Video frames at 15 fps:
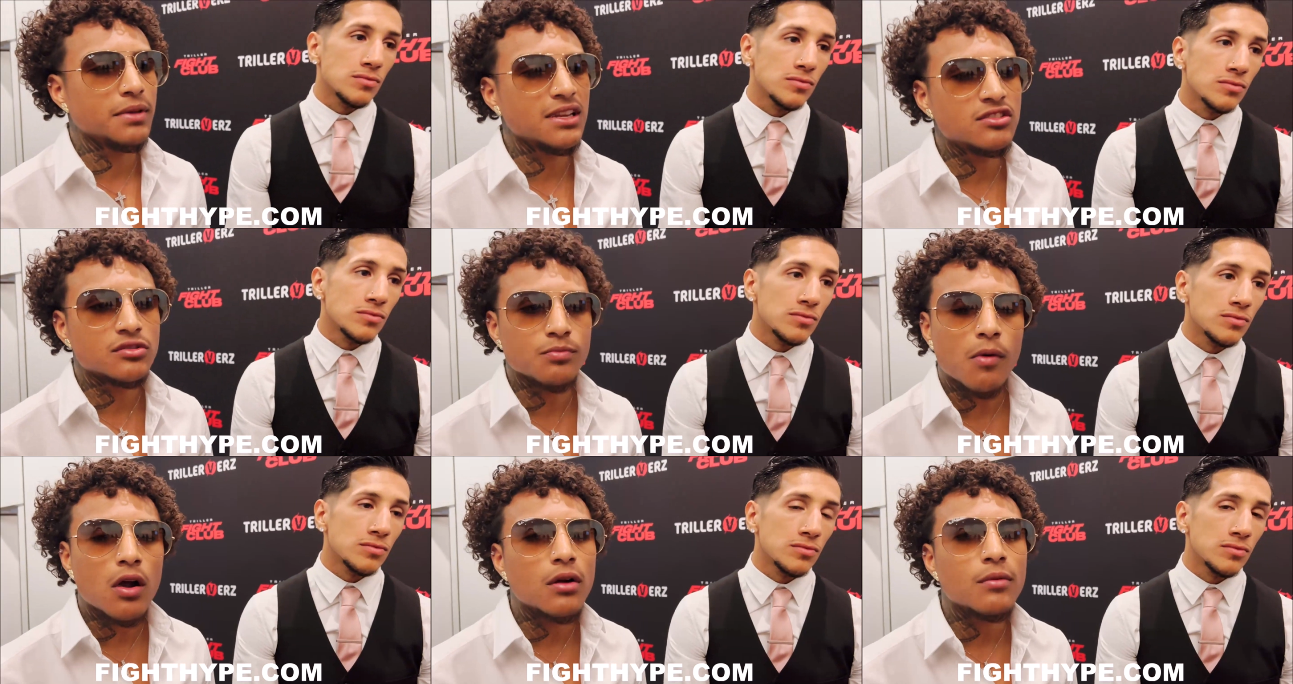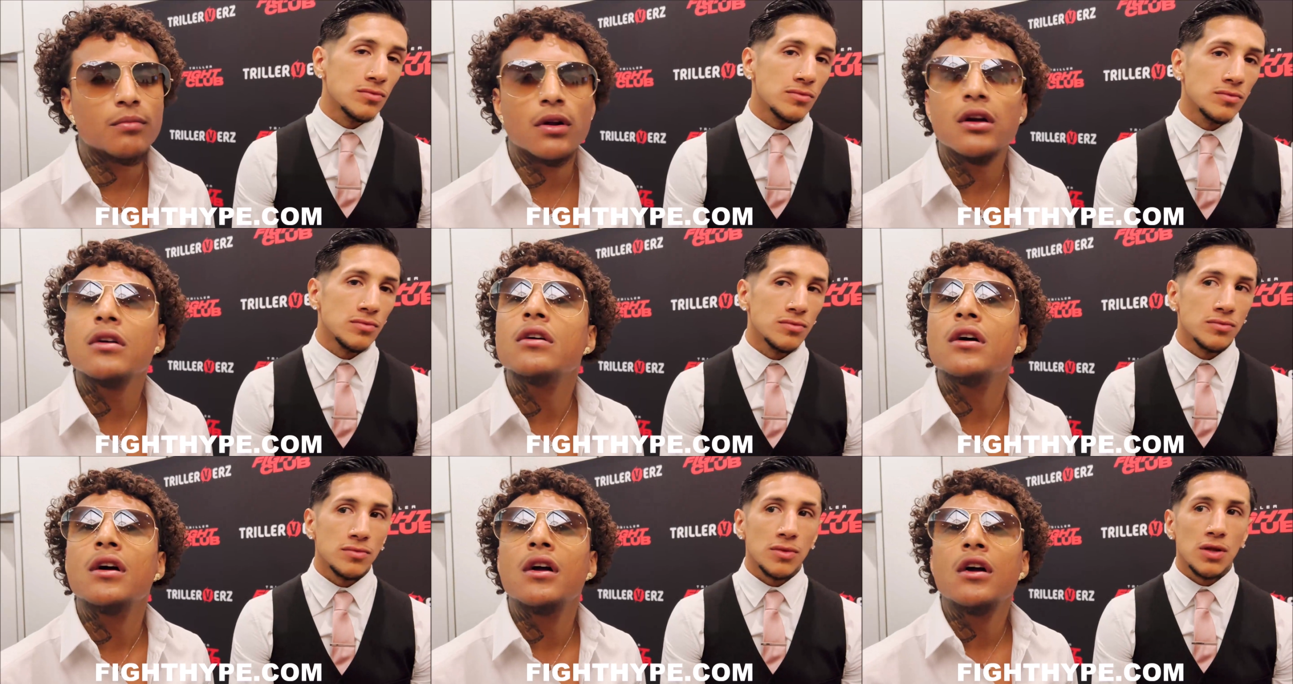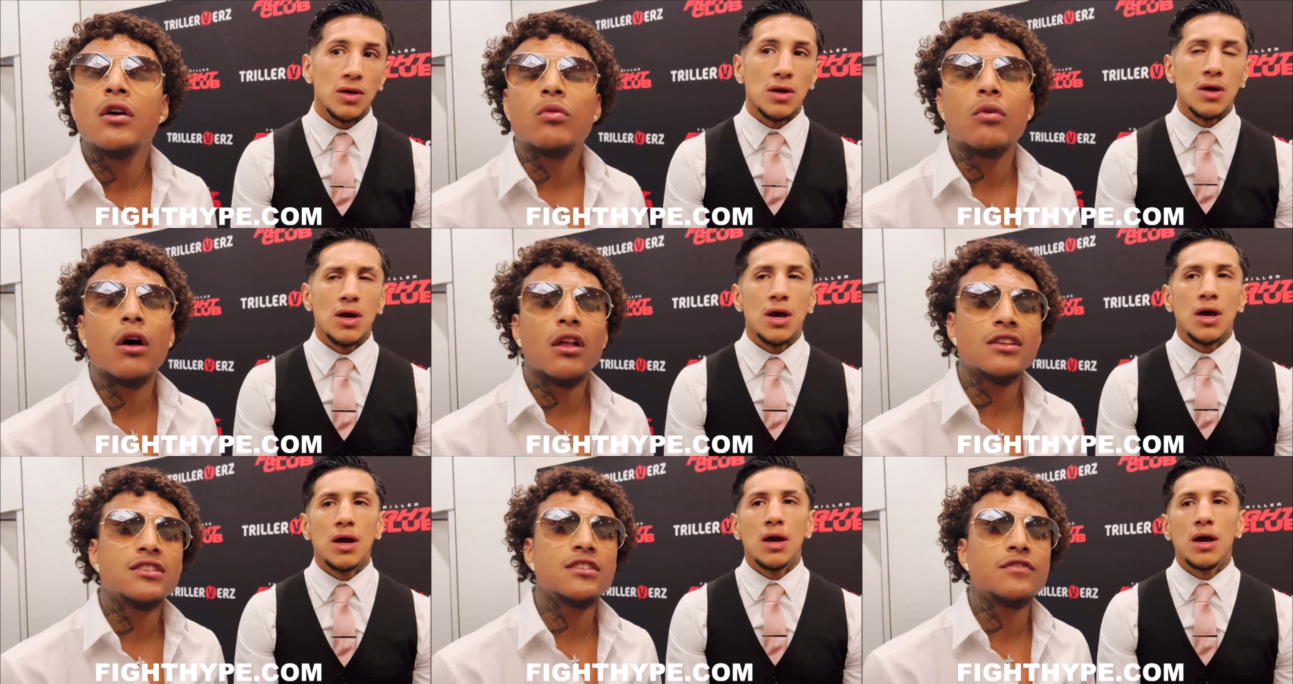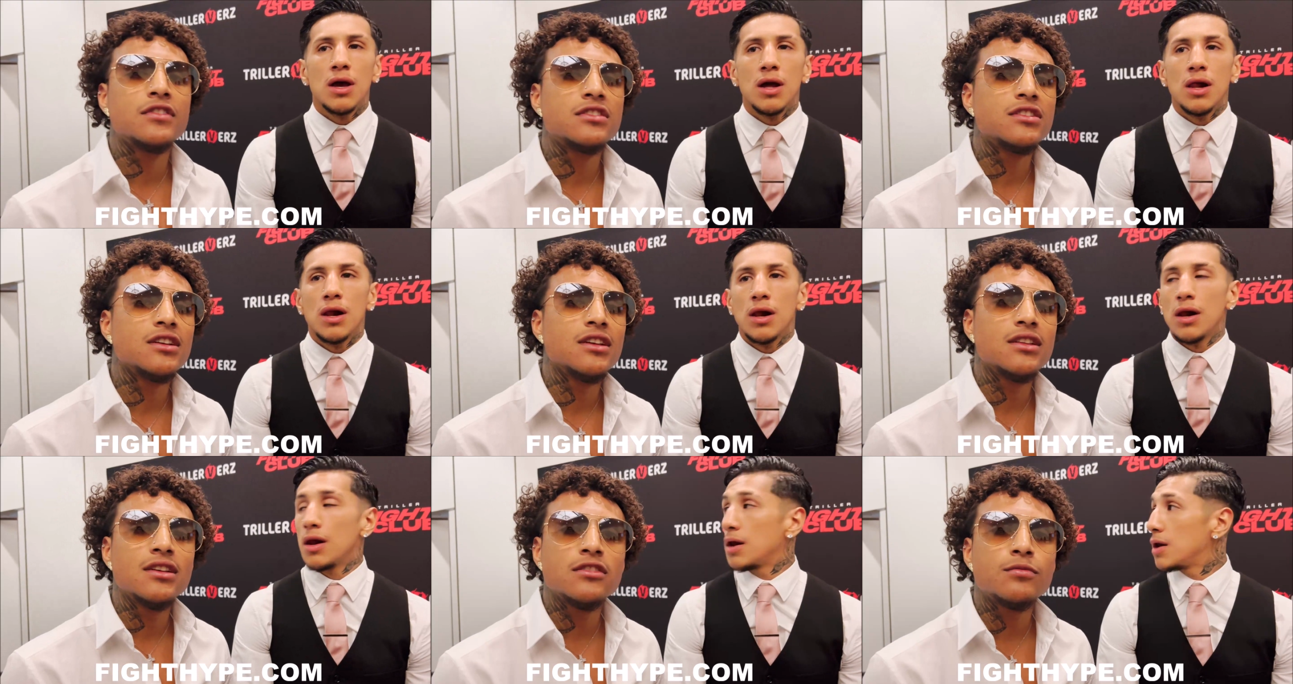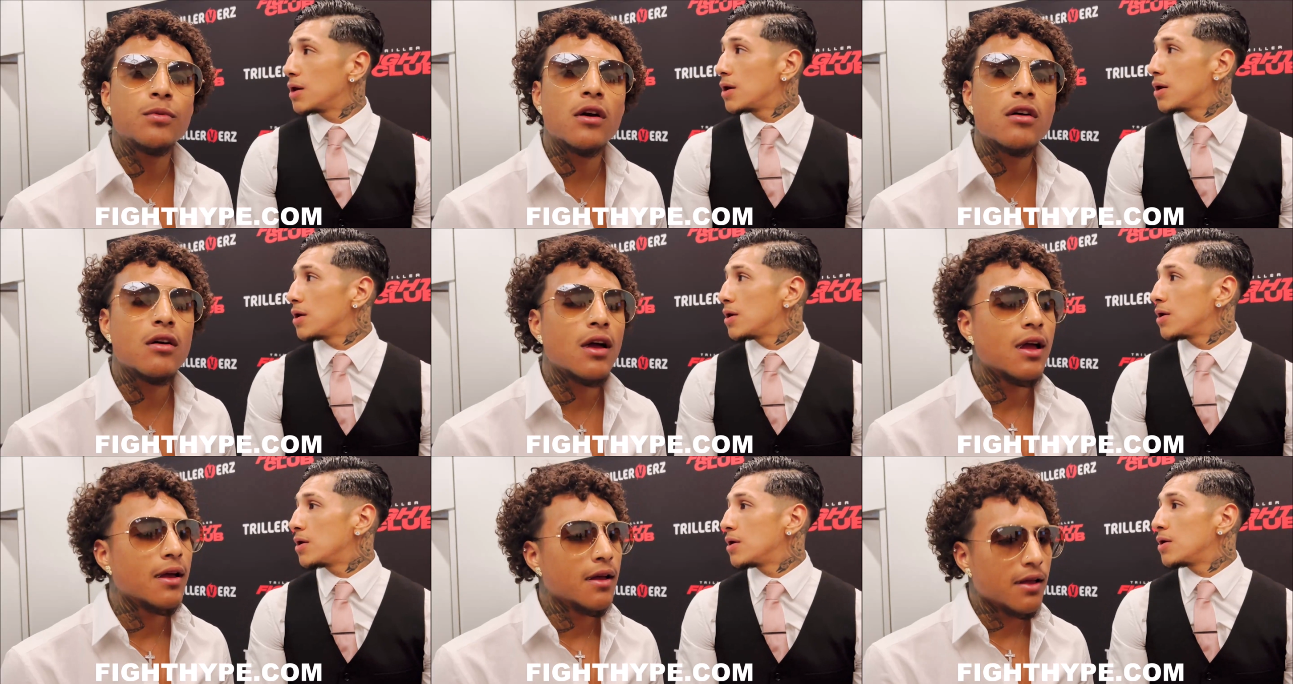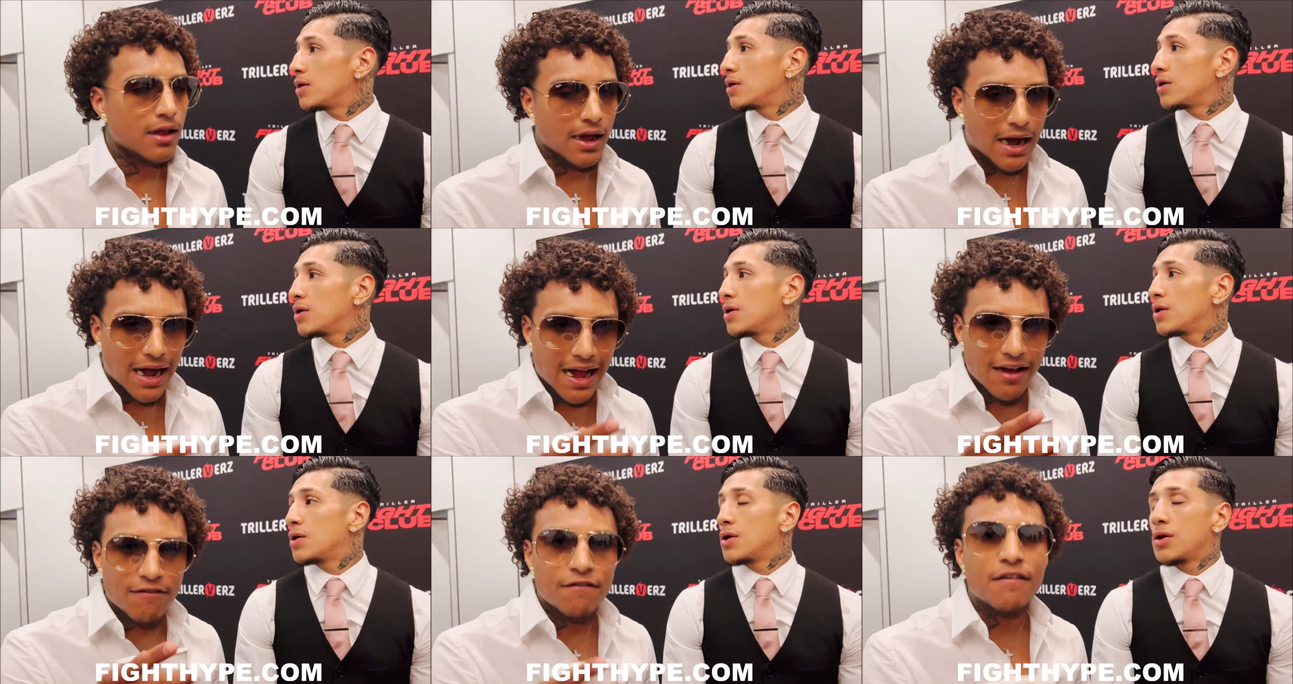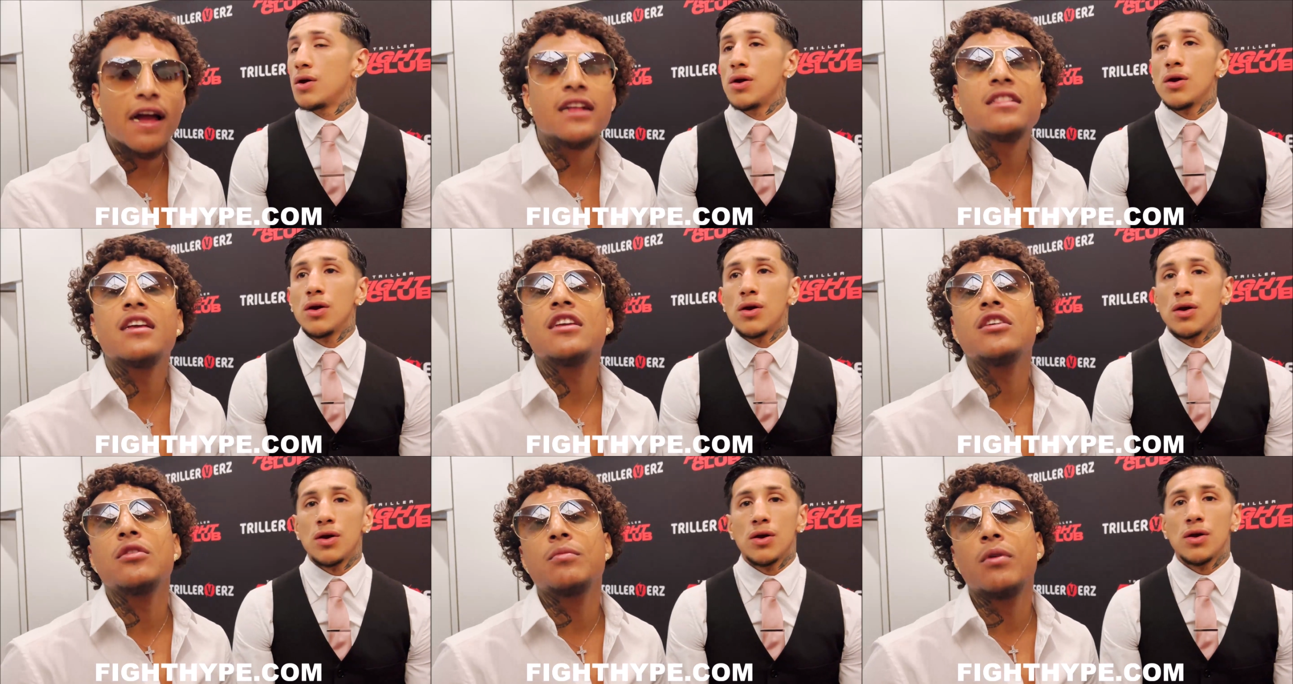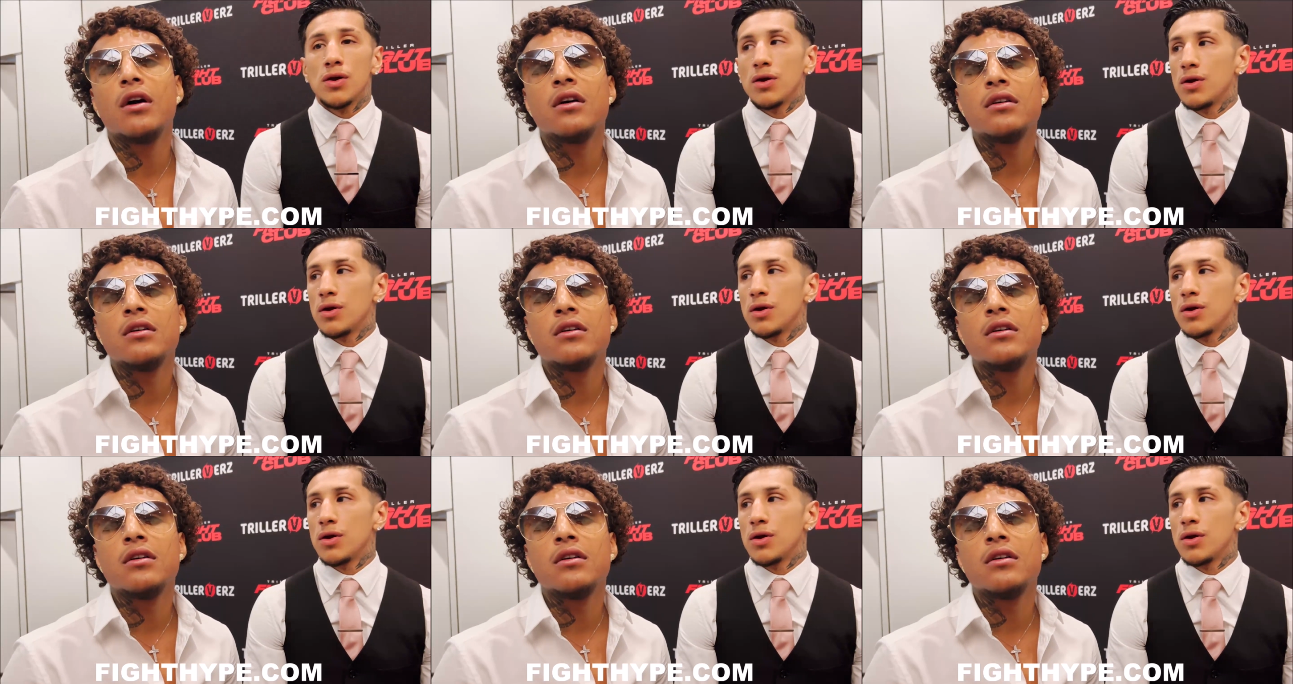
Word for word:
Speaker 1: Be smart, bro. Yeah. Rolly's, if you're seeing this, bro, I have faith in you, bro.